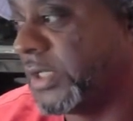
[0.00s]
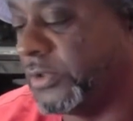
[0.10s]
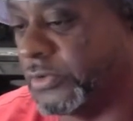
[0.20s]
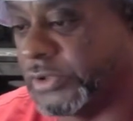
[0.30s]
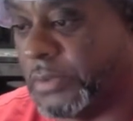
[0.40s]

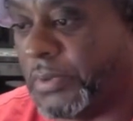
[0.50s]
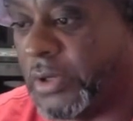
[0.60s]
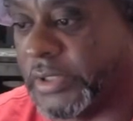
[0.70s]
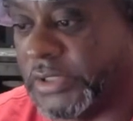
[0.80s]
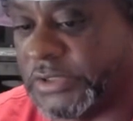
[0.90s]
Those are the
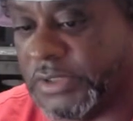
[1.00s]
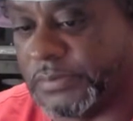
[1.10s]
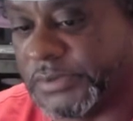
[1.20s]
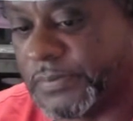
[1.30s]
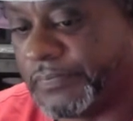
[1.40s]
bargaining
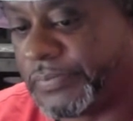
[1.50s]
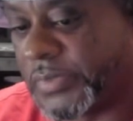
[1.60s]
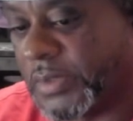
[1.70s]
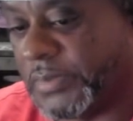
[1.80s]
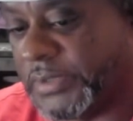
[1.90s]
chips.
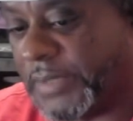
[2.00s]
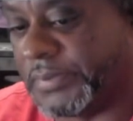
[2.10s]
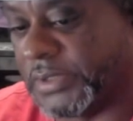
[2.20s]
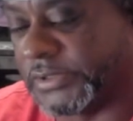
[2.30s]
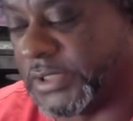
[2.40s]
But that
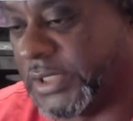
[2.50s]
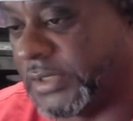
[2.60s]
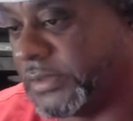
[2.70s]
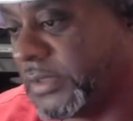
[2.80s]
being said,